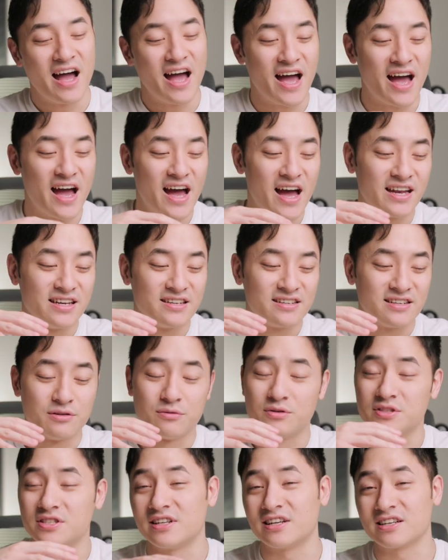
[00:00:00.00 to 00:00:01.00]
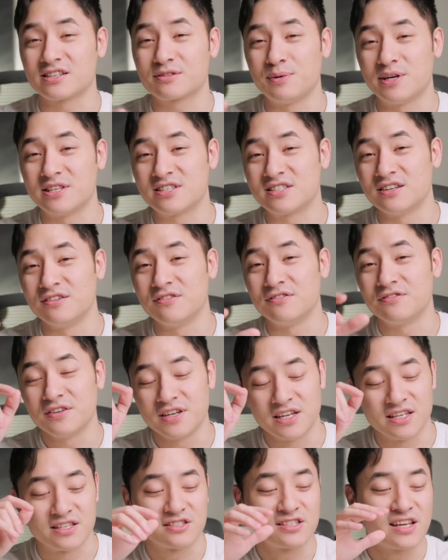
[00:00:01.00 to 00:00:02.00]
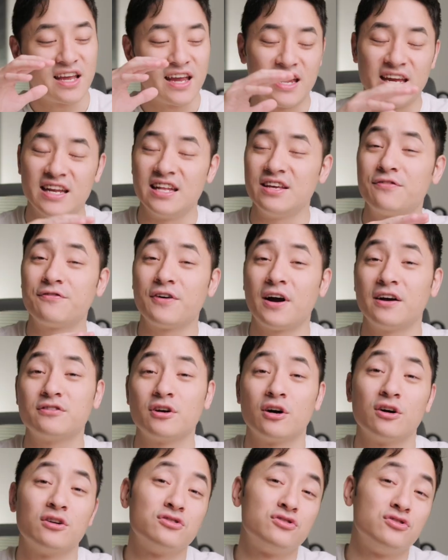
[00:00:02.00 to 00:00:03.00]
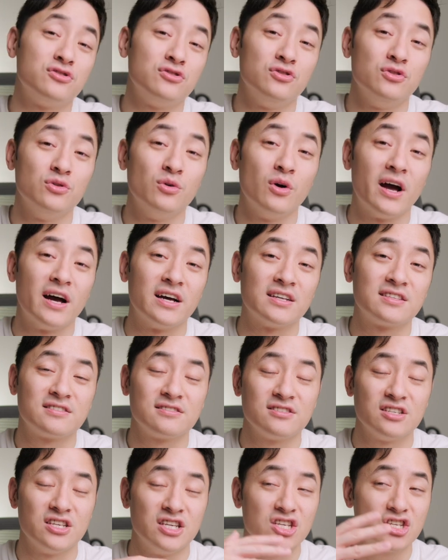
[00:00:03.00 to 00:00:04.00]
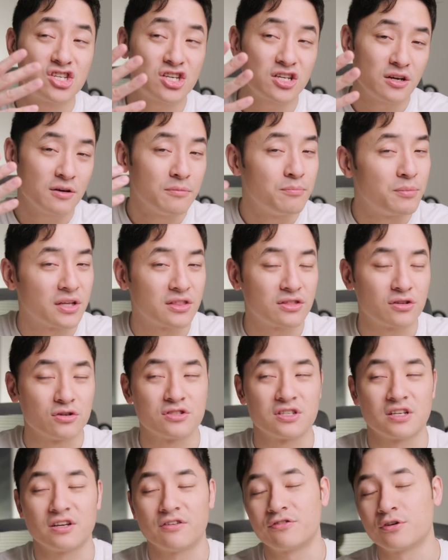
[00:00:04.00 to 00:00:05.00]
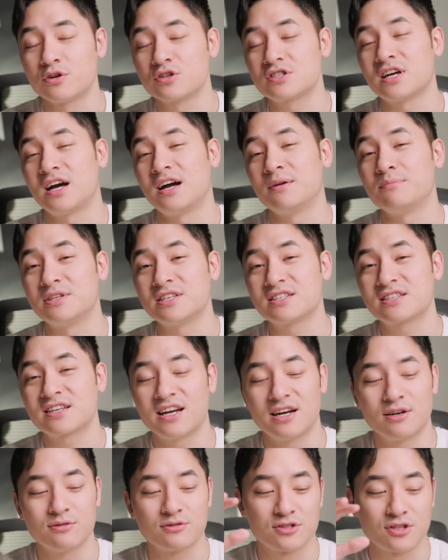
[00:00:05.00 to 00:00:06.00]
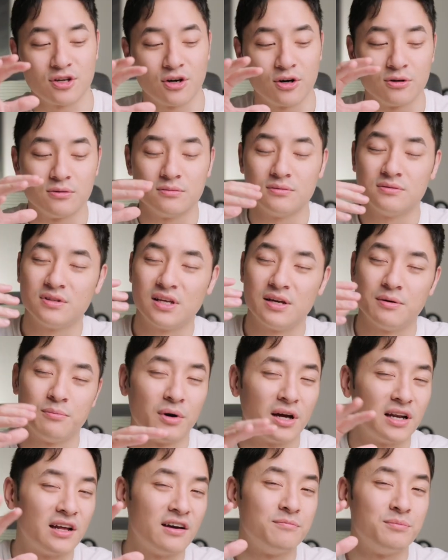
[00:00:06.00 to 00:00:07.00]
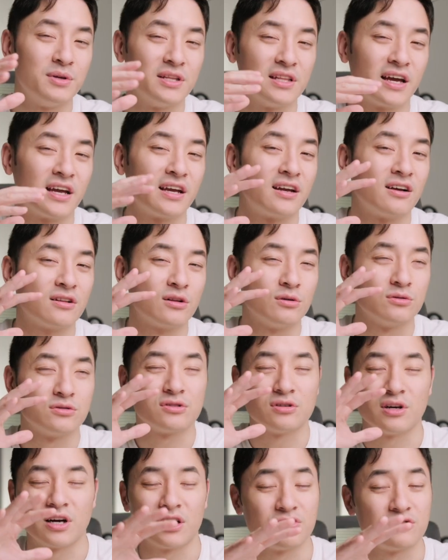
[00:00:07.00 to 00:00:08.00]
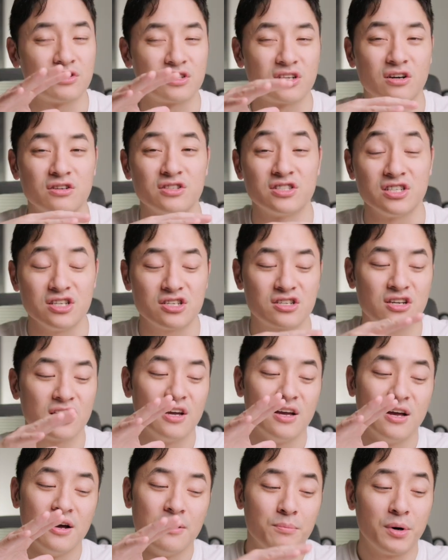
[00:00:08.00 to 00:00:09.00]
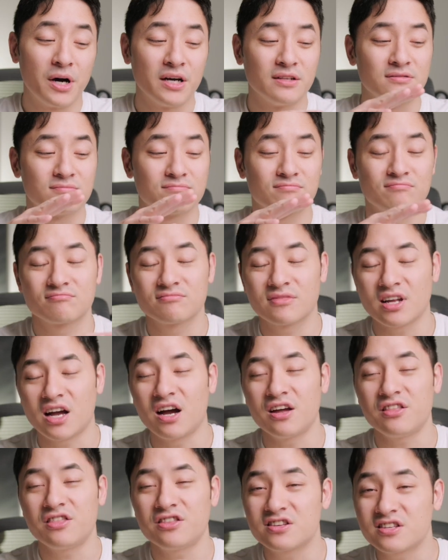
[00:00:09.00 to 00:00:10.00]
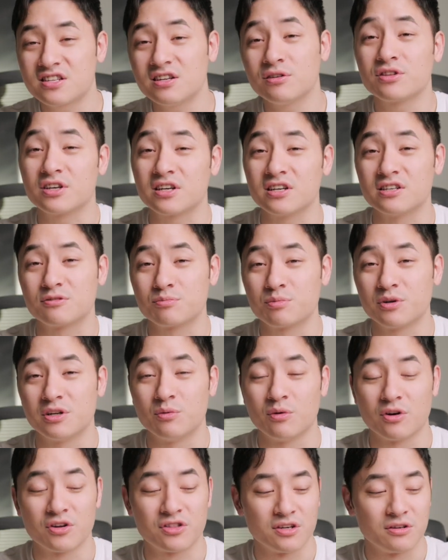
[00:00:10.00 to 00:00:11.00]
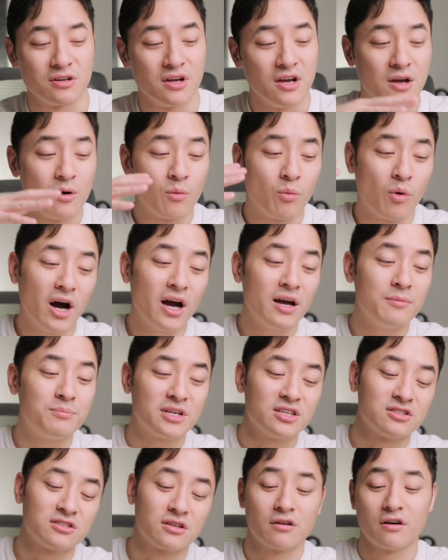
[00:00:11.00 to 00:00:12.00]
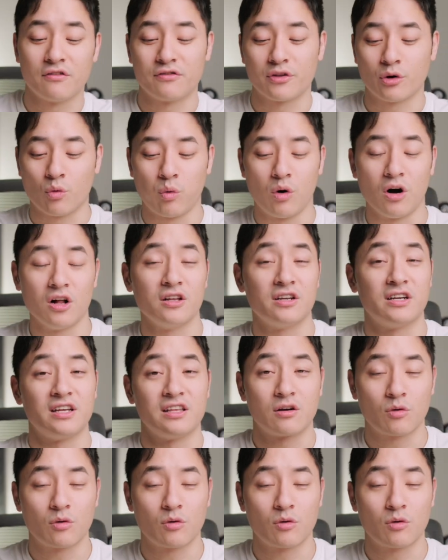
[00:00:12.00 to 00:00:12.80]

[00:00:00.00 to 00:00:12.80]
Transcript: And it wasn't expensive. It's $85 US each, but there's a first time discount, so it might have been like close to $100 each, but I still think that's pretty worth it. Why? Because of the quality.